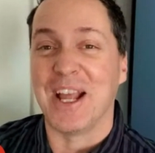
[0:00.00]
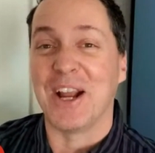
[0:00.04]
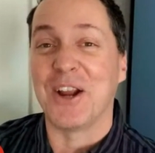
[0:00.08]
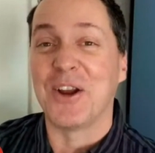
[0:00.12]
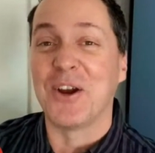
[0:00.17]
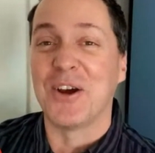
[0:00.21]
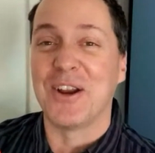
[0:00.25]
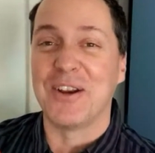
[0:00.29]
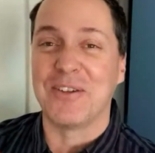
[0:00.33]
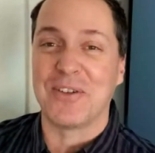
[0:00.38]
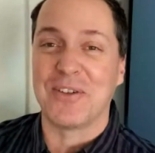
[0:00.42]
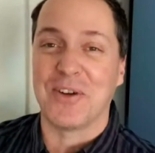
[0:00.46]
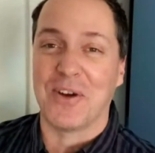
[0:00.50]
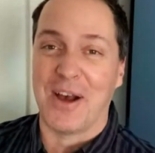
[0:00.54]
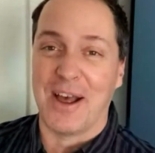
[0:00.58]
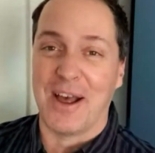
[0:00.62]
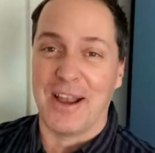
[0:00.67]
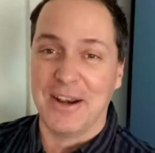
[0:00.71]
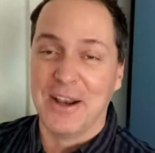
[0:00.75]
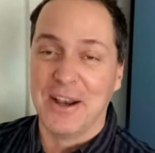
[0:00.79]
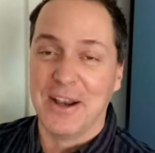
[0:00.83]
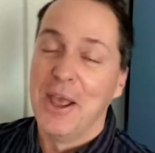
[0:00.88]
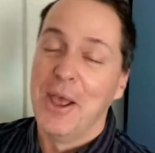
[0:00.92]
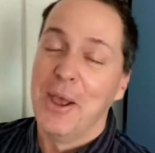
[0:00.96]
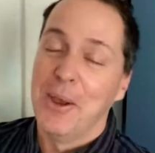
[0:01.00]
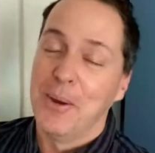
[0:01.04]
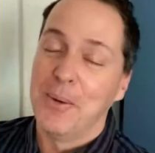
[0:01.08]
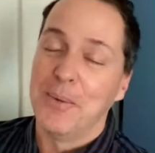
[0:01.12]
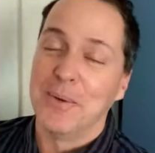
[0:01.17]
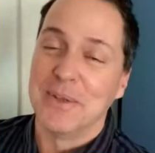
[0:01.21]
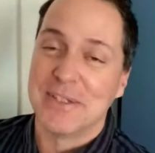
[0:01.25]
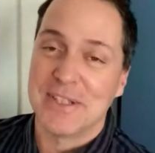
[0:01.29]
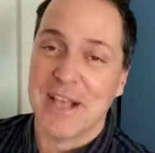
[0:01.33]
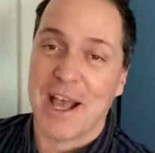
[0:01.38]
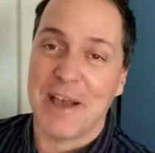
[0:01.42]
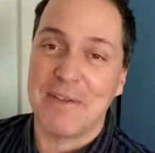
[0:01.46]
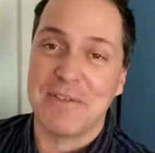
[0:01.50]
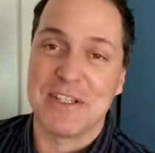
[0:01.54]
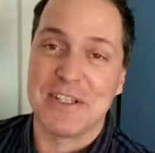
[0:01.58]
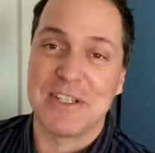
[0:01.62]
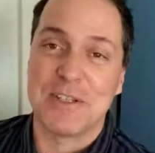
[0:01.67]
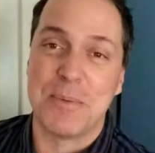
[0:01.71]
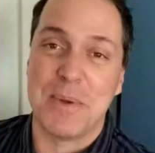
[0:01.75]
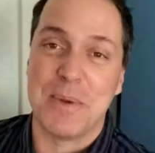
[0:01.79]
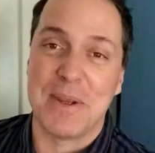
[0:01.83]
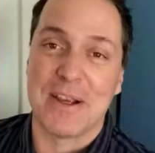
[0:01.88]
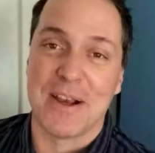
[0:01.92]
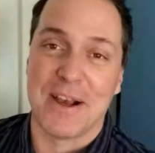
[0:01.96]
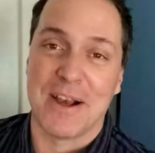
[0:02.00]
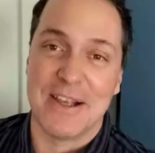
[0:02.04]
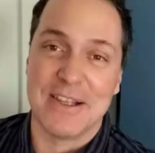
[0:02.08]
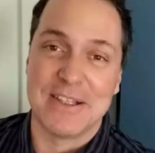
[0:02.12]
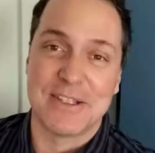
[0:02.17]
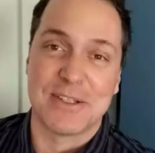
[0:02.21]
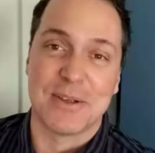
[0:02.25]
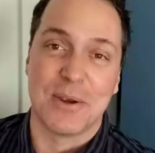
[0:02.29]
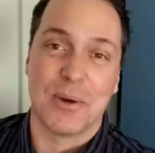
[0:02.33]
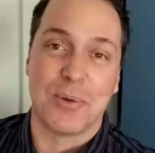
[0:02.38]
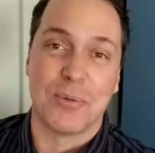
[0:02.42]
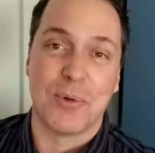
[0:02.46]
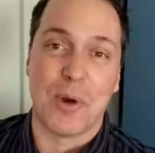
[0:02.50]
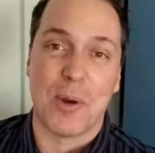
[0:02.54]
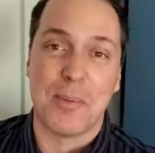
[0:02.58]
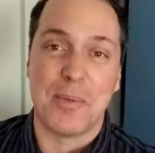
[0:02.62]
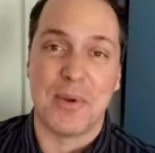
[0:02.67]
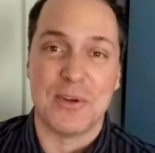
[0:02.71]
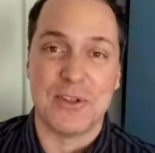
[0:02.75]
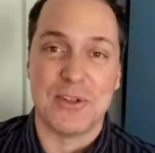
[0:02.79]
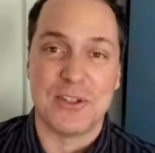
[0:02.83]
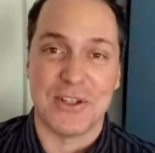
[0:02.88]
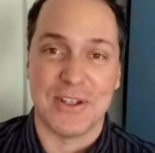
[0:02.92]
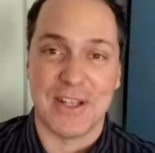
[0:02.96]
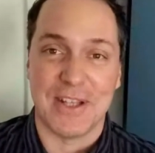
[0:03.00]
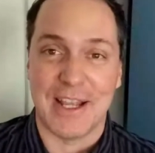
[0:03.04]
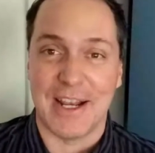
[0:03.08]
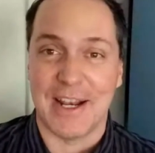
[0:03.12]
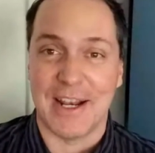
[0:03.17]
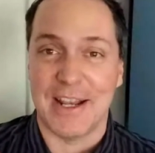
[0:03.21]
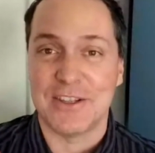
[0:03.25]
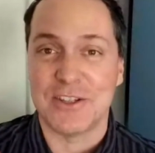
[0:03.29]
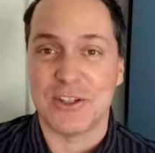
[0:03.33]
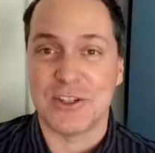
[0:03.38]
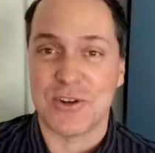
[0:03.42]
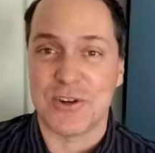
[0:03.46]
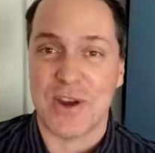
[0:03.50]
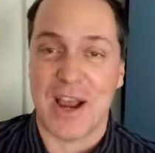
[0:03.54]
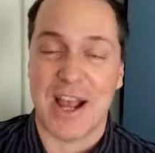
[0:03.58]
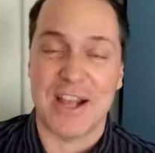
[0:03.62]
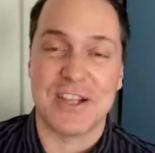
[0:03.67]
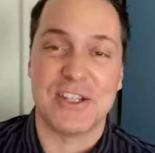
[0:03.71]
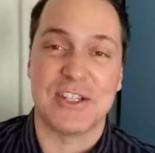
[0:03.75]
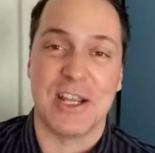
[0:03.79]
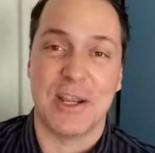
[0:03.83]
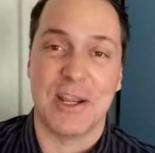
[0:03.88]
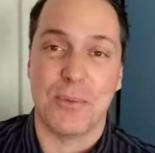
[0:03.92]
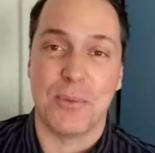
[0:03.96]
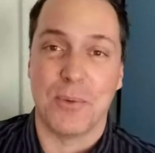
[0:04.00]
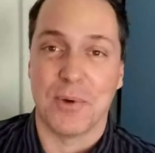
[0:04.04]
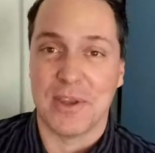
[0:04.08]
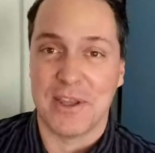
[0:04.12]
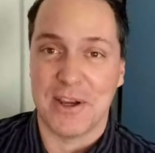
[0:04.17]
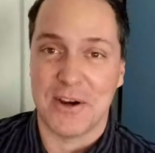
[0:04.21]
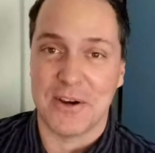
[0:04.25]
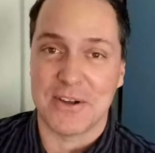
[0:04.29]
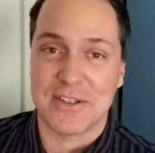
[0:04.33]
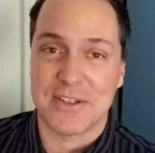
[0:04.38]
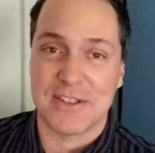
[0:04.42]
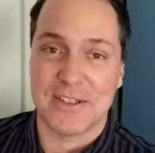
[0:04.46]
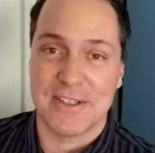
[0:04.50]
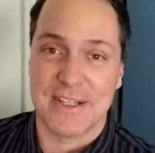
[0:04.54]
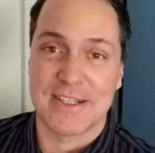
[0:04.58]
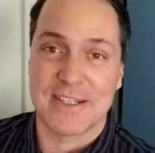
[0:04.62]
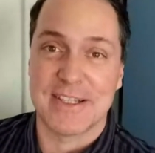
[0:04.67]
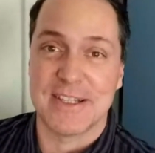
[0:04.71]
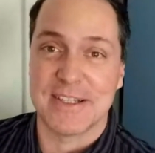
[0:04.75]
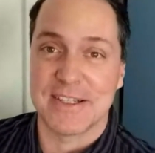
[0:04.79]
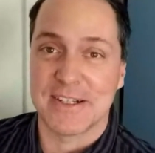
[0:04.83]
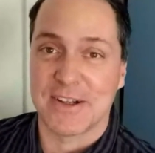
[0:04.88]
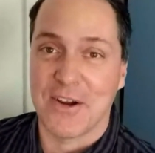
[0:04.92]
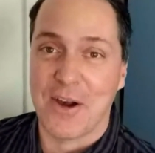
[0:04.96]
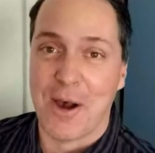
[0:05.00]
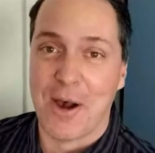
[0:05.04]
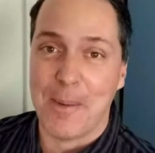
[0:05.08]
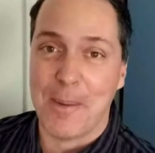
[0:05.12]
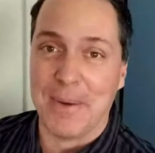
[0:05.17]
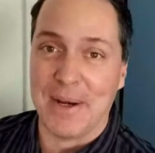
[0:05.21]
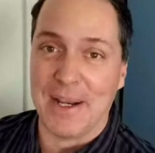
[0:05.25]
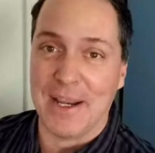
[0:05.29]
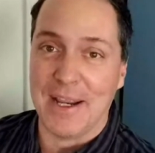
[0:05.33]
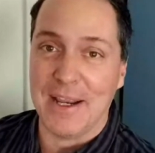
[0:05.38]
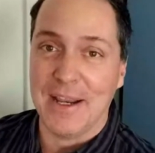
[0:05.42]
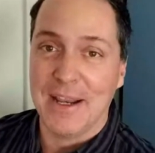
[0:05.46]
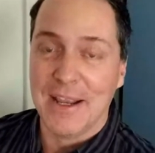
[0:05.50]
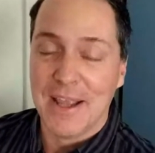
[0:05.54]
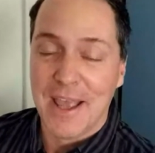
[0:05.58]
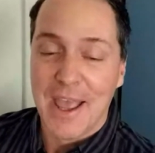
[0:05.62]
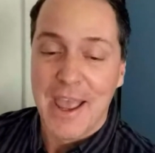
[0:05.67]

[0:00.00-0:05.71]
could have gone is obvious, because Romeo and Juliet is a tragedy where this is a comedy.